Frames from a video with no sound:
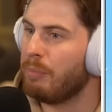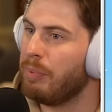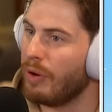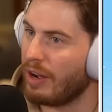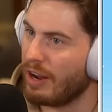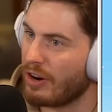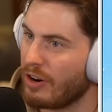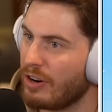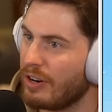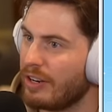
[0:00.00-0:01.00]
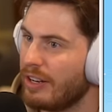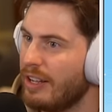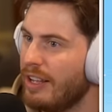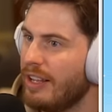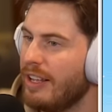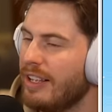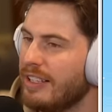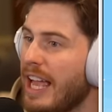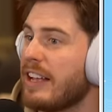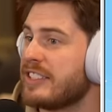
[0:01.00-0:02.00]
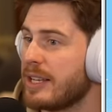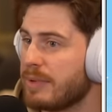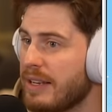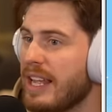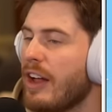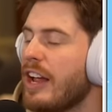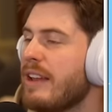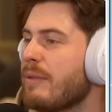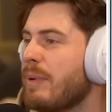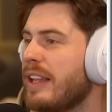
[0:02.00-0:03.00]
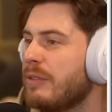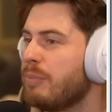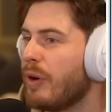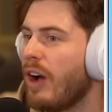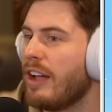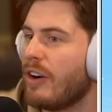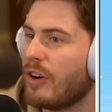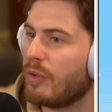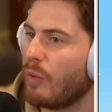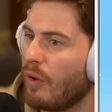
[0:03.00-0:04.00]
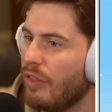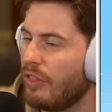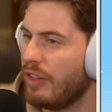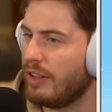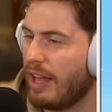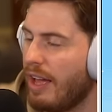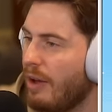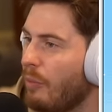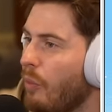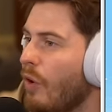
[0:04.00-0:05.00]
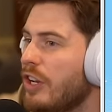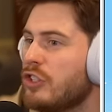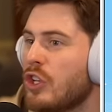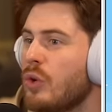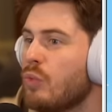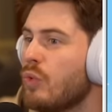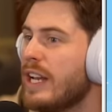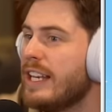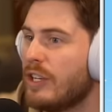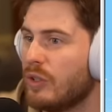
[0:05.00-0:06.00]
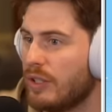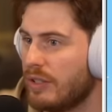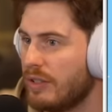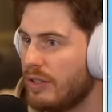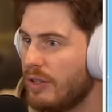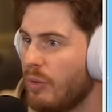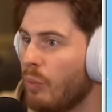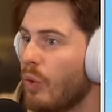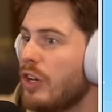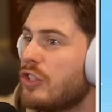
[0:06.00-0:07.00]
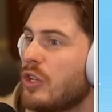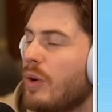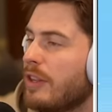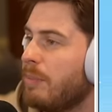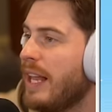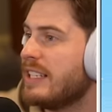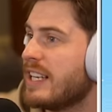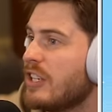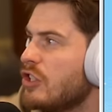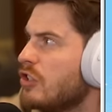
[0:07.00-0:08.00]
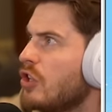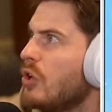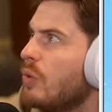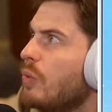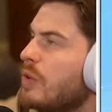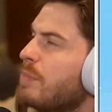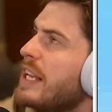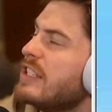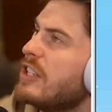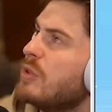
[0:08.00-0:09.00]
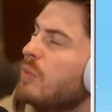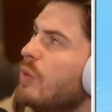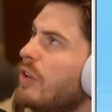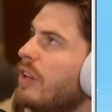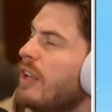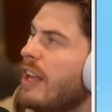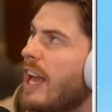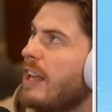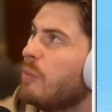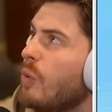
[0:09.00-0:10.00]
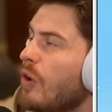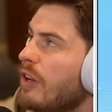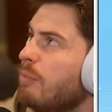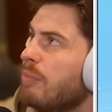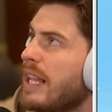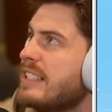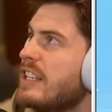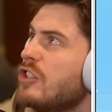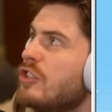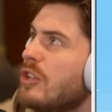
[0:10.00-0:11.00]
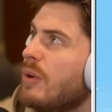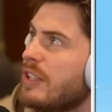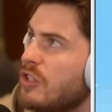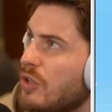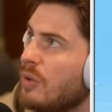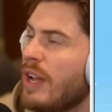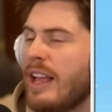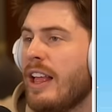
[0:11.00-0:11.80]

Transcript: But I heard, yeah, skip game. Yeah, I never played it, but I heard uh, one and two really good. One and two on the PlayStation 2 was PlayStation 1 had one, PlayStation 2 had two.